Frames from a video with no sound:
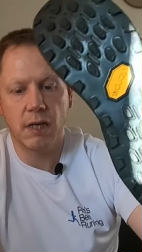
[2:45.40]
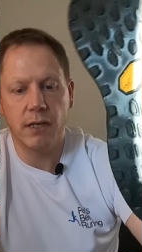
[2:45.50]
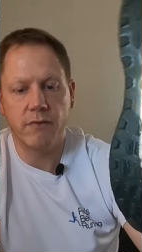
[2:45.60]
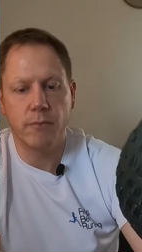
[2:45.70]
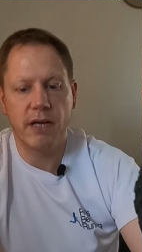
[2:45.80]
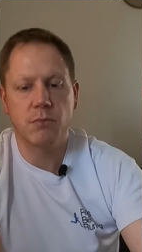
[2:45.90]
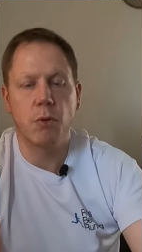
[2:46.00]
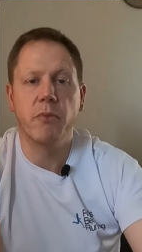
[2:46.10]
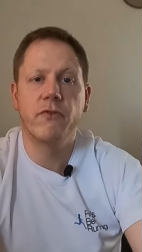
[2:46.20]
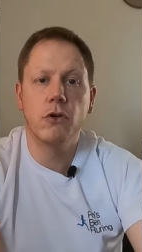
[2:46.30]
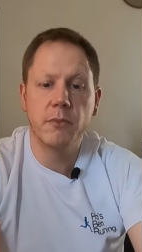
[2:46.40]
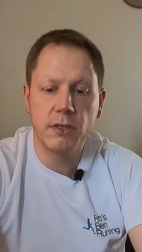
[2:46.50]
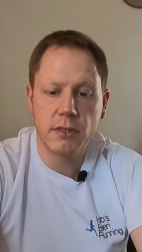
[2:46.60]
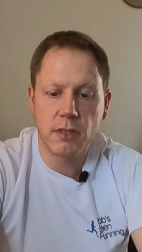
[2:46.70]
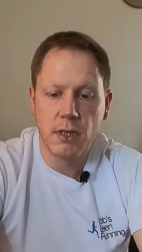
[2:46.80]
uh, for maximum
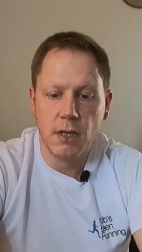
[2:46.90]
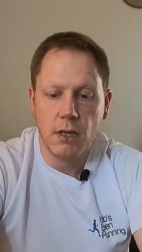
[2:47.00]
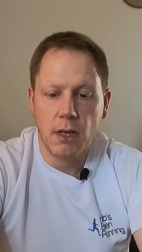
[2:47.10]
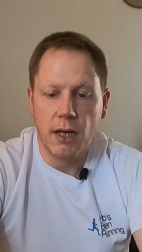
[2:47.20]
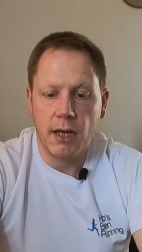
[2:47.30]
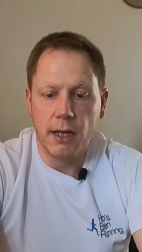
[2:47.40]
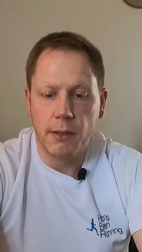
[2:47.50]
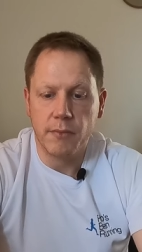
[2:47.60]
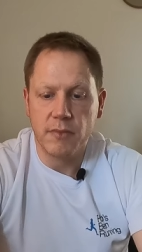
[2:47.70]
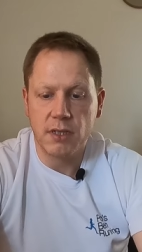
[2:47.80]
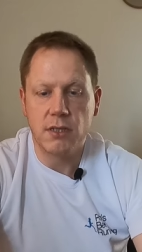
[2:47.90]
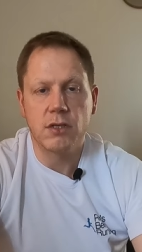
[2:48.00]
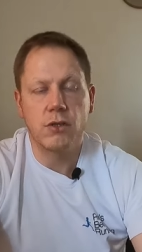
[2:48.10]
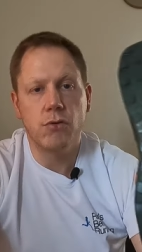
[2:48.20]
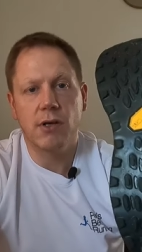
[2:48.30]
performance. Um, this
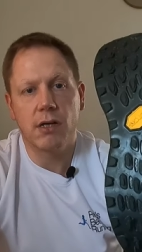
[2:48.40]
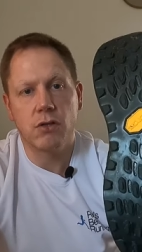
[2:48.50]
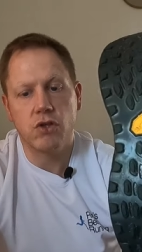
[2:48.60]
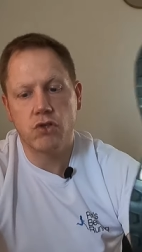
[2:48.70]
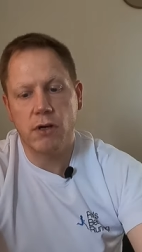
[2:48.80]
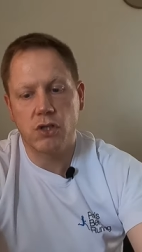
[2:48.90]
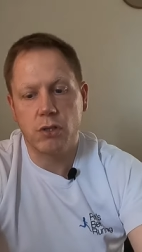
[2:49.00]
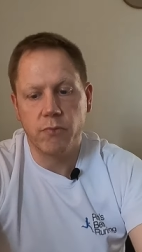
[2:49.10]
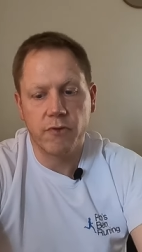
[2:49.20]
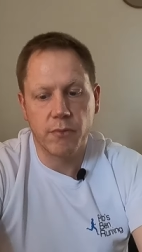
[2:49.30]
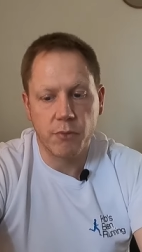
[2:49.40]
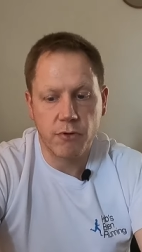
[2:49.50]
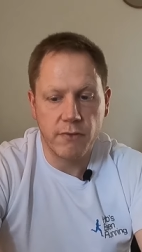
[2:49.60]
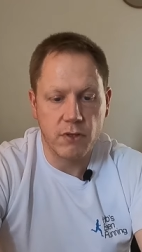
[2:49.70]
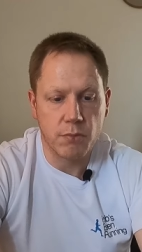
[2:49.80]
is a new lug construction from the
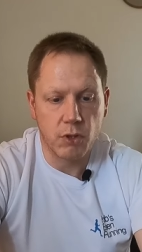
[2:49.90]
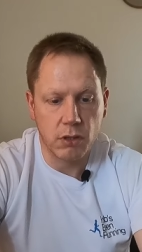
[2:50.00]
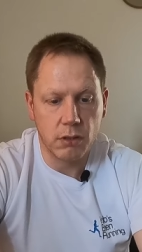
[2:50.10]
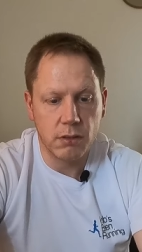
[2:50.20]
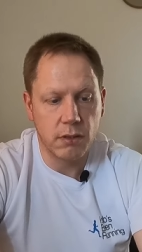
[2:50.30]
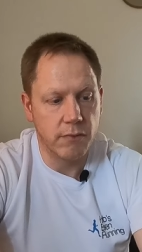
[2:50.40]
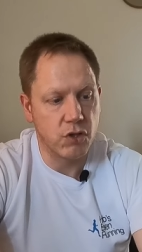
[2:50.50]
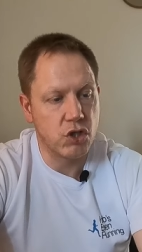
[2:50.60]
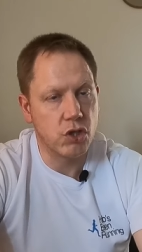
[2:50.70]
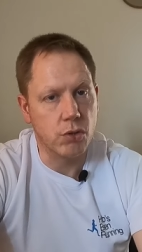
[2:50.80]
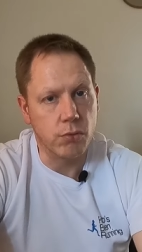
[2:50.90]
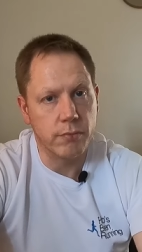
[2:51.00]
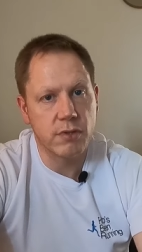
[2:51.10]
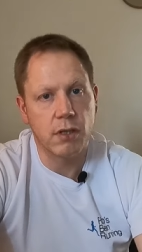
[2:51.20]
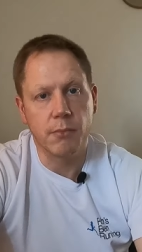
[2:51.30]
previous model of the shoe,
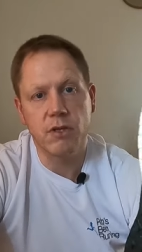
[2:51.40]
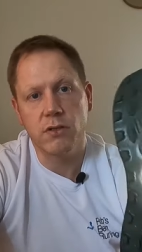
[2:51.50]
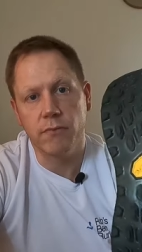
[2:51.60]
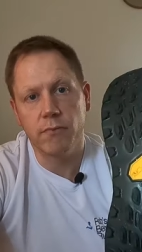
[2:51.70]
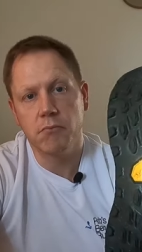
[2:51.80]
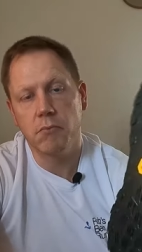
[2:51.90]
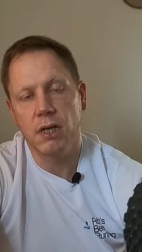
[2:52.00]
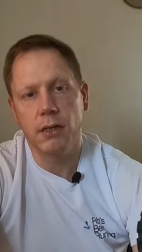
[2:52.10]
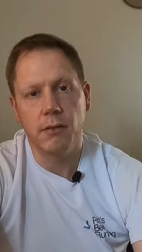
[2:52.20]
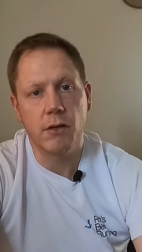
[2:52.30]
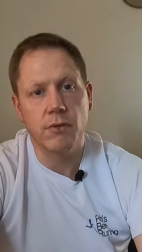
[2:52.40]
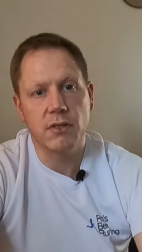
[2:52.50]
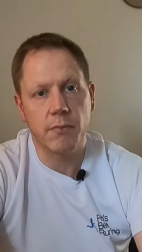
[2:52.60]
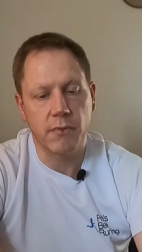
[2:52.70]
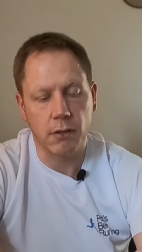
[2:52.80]
so they must have uh,
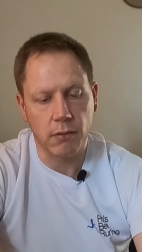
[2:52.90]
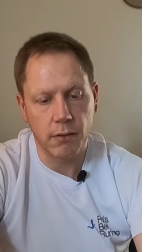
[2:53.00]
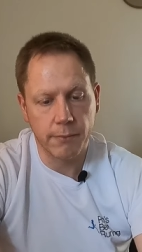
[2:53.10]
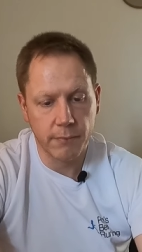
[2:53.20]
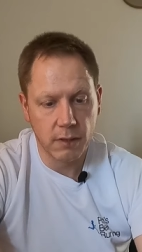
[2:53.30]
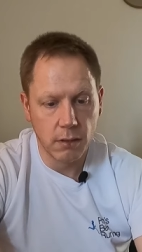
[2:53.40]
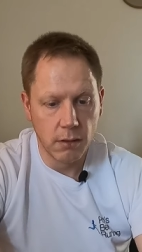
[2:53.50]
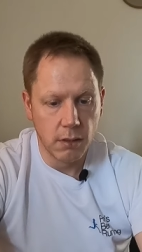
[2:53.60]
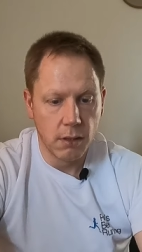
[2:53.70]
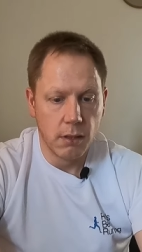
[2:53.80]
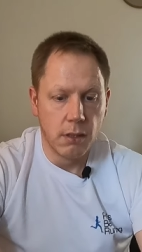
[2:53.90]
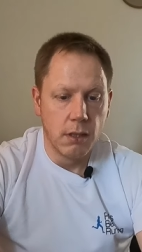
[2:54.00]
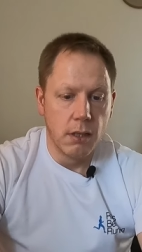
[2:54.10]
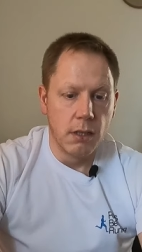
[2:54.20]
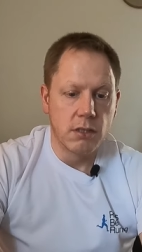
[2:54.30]
noticed something there.
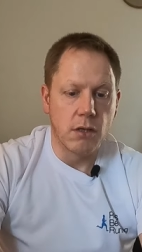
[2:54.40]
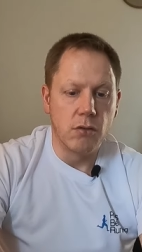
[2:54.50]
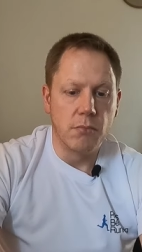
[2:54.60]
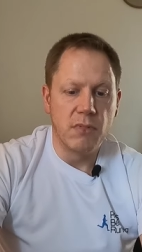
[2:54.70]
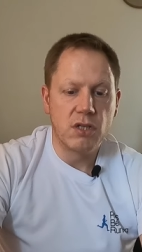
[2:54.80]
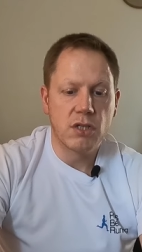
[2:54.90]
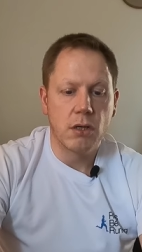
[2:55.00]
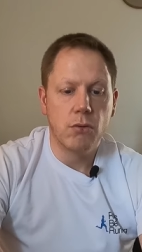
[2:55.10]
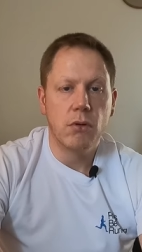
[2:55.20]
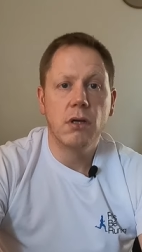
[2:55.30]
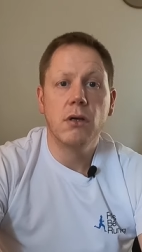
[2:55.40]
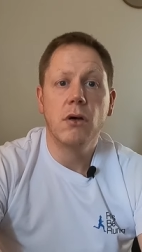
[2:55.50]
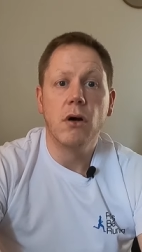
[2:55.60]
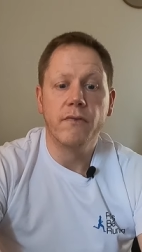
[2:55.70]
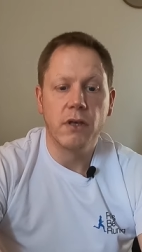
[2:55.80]
So the midsole
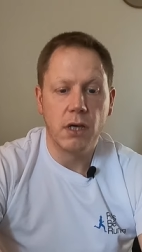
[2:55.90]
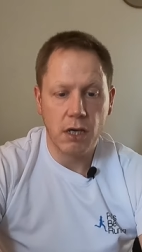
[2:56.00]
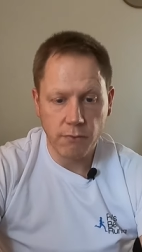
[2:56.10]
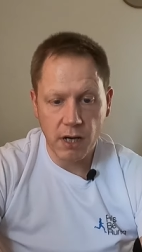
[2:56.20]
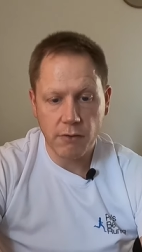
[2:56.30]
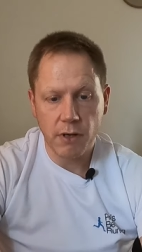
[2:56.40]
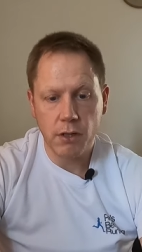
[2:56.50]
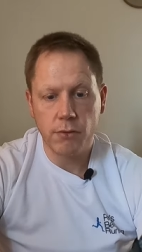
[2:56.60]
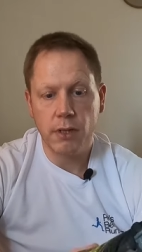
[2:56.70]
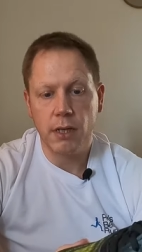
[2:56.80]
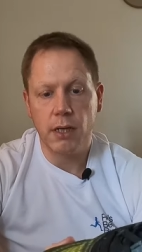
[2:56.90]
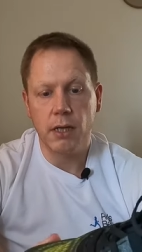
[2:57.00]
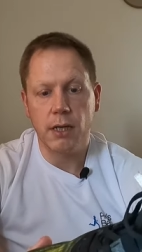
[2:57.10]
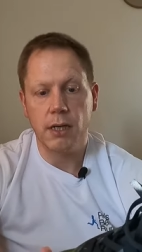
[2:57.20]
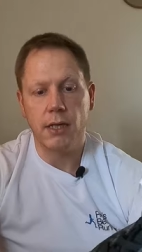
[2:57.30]
of the Hierro
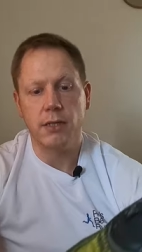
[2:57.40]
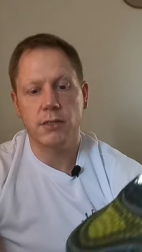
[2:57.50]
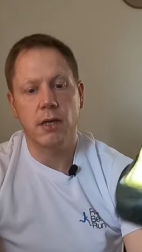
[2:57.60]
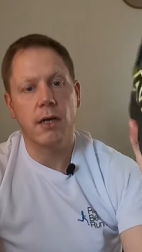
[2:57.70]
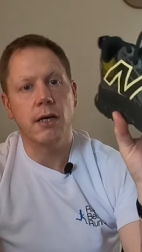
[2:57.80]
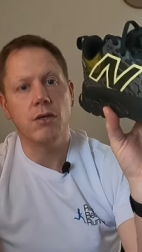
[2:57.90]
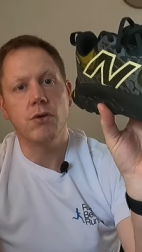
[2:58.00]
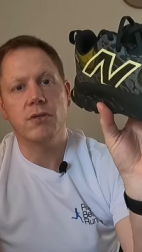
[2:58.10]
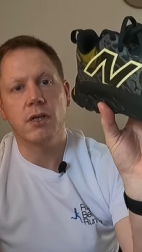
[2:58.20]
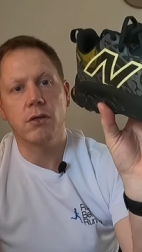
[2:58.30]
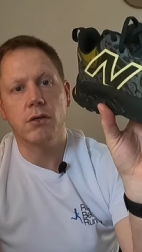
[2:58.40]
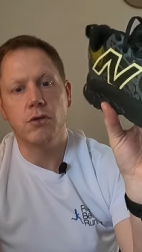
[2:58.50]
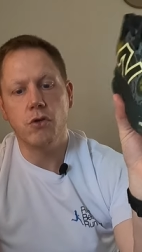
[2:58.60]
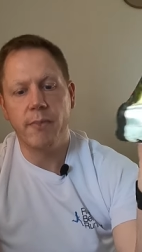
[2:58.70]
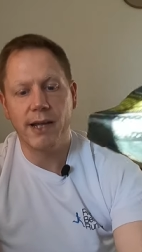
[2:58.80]
is uh, using
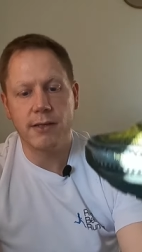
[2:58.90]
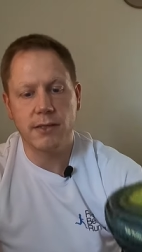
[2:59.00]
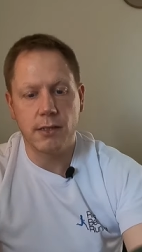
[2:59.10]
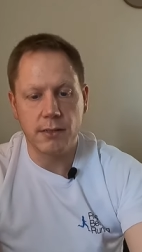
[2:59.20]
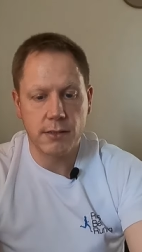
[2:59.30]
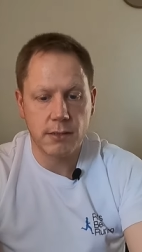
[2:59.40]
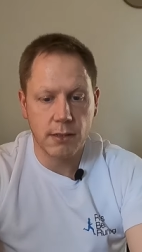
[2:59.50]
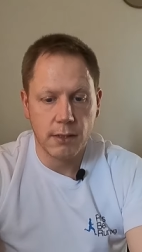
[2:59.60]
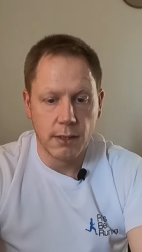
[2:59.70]
New Balance's